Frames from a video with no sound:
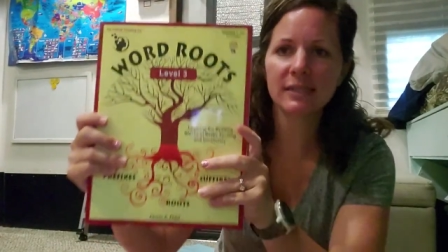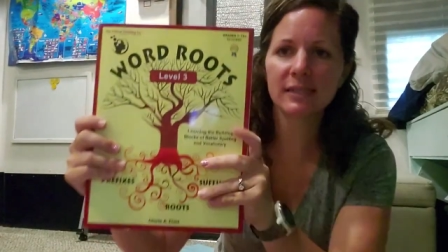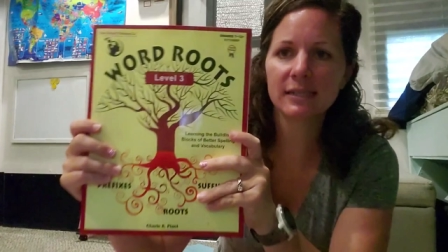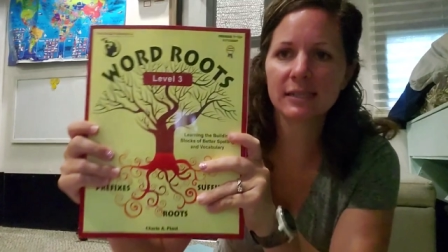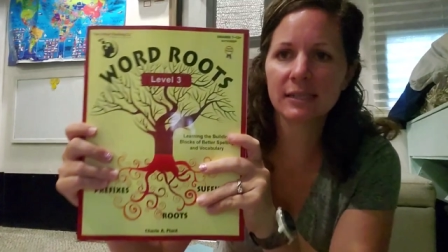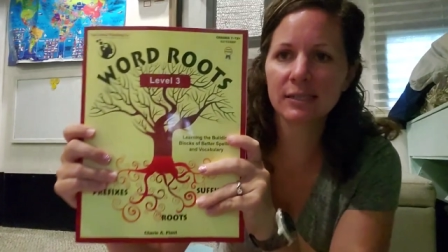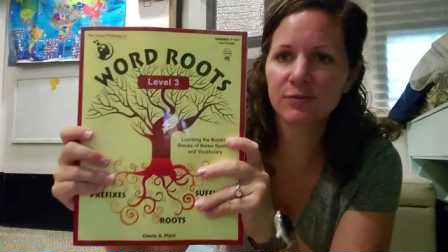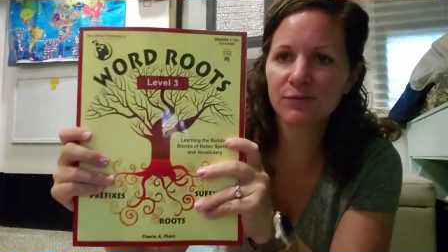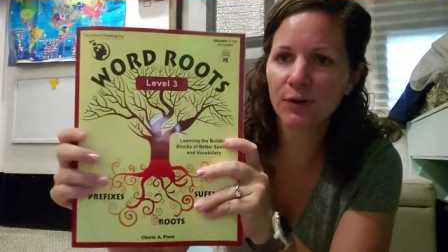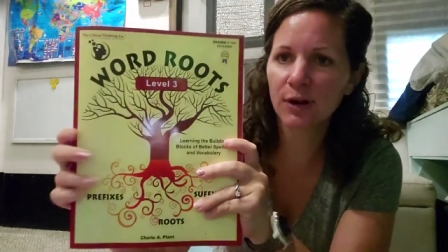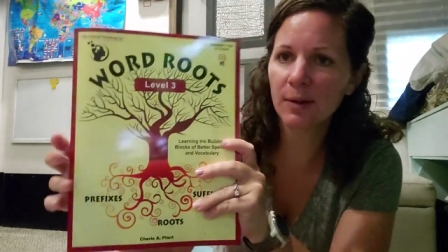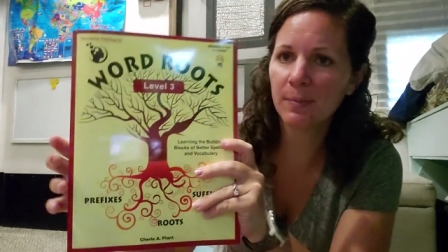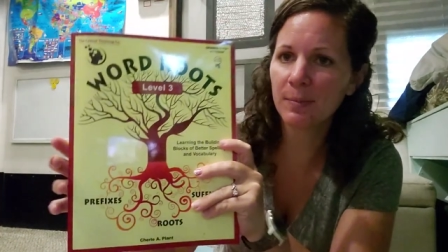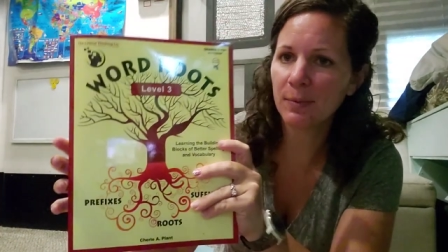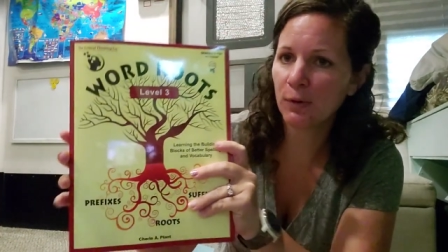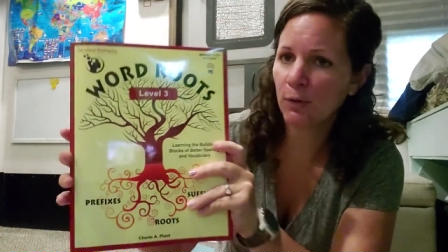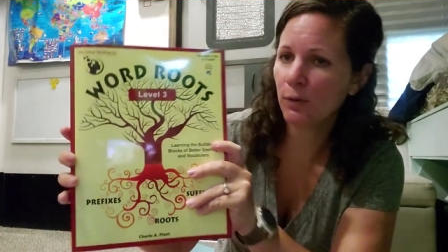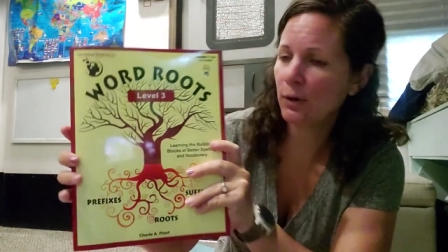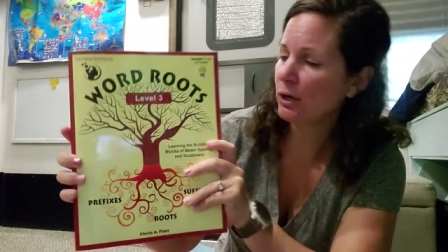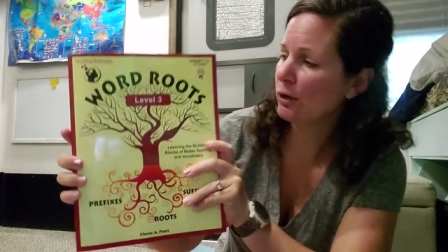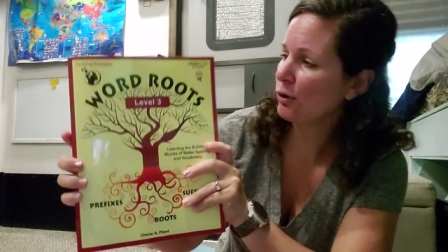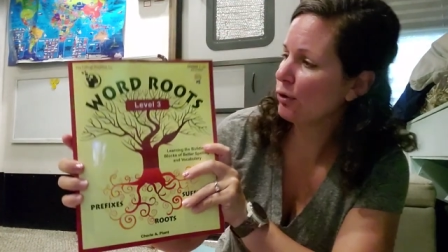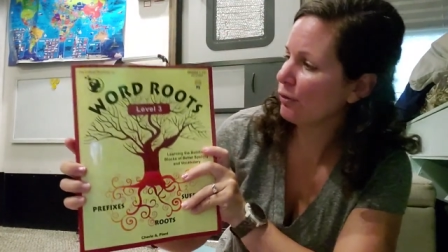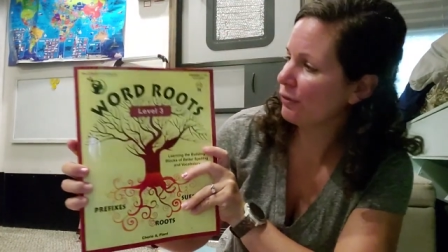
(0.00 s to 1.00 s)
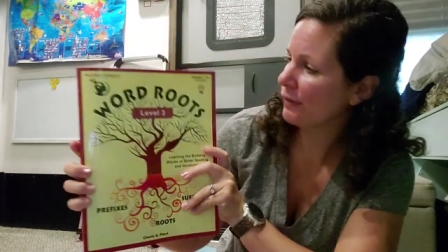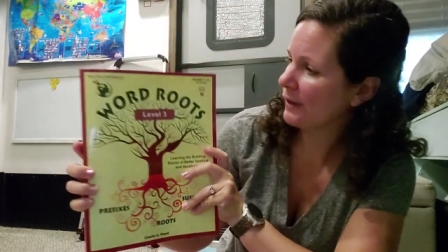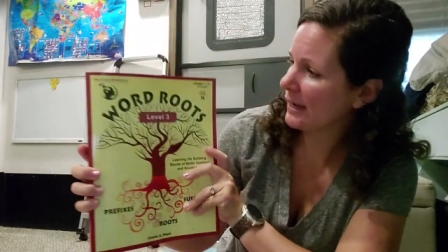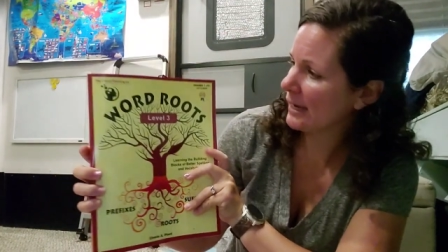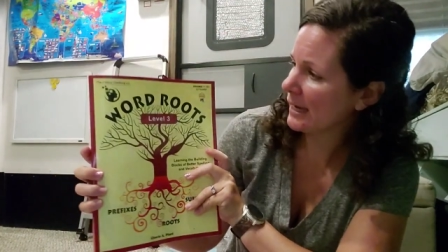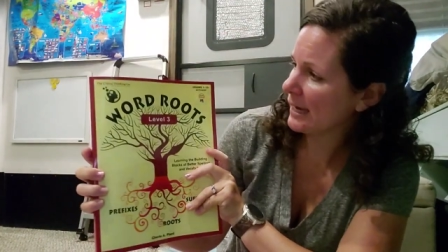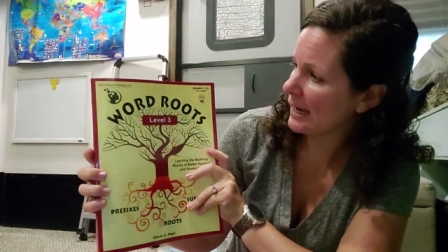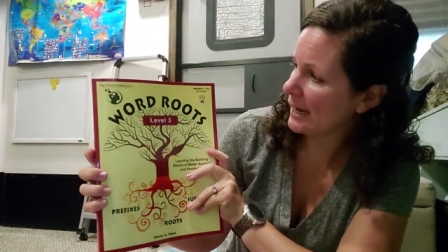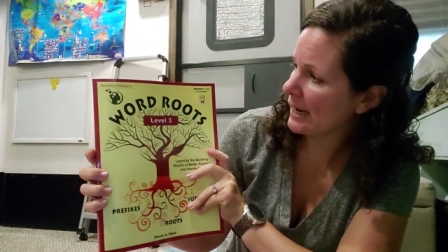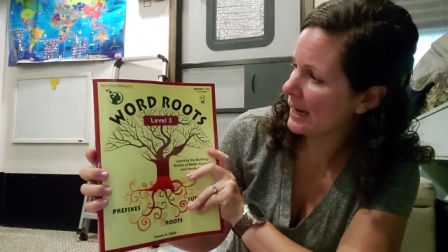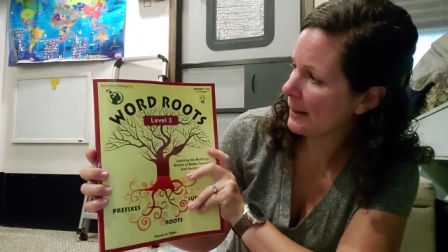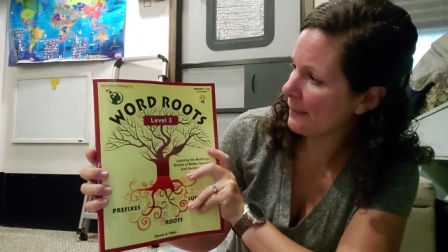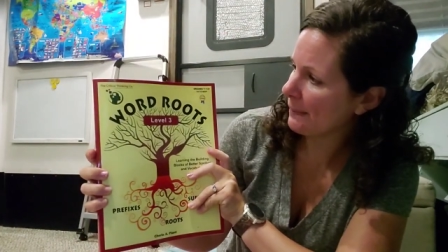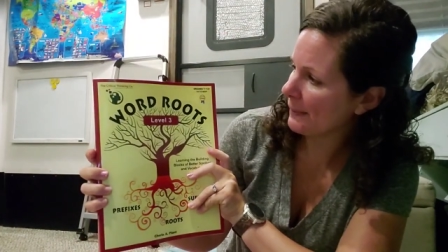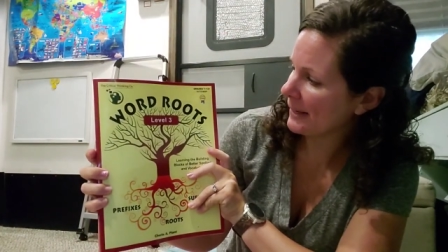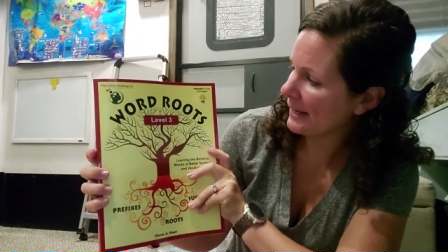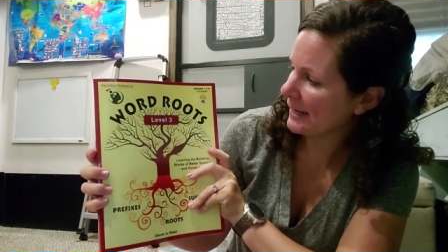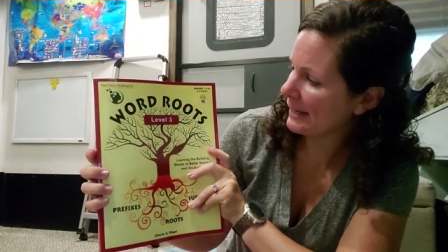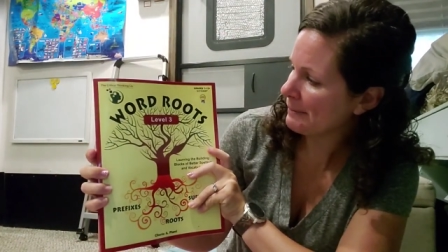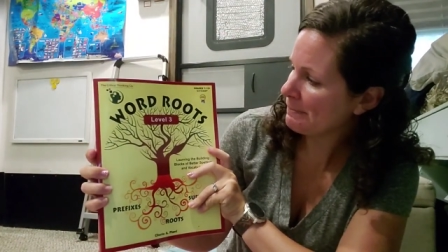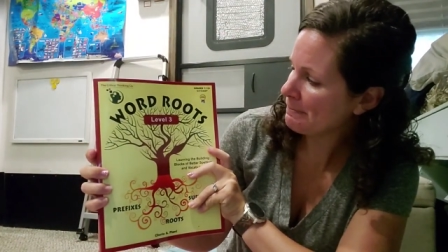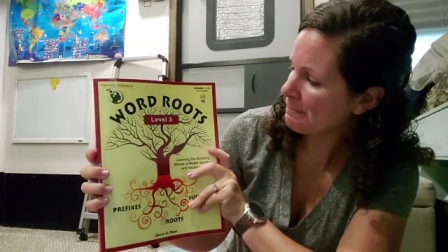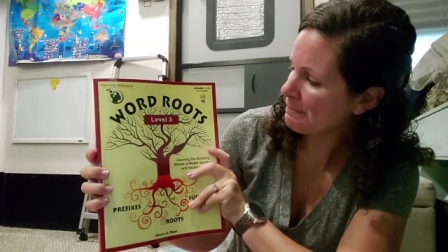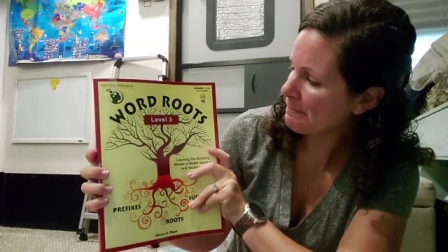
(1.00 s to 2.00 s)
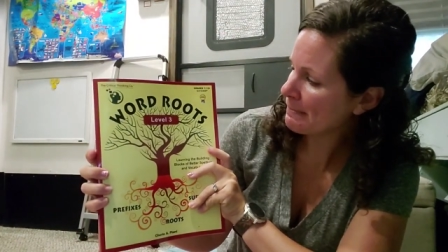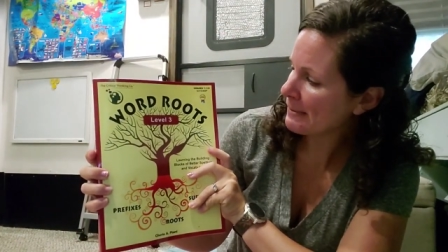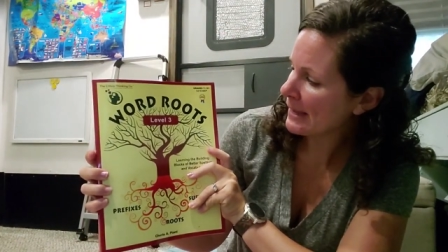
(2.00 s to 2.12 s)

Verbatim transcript: This is from Critical Thinking Company.